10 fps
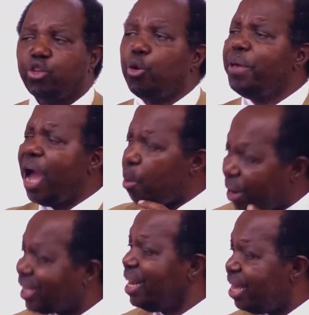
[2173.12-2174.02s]
To be a
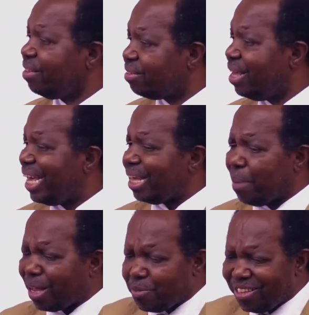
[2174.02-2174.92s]
witness, it
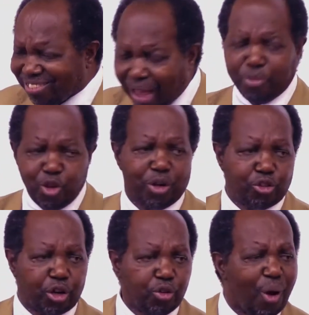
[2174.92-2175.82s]
must be something you
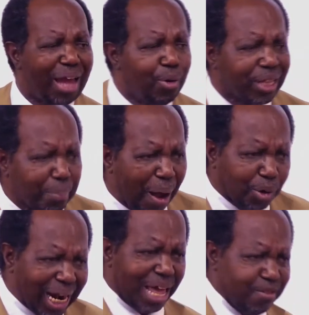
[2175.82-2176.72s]
enjoy. You know, I look at my
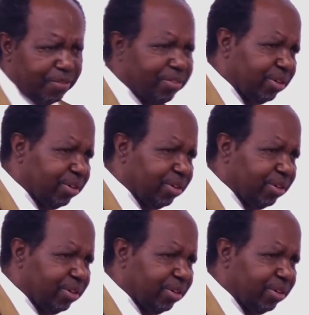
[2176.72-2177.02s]
own life,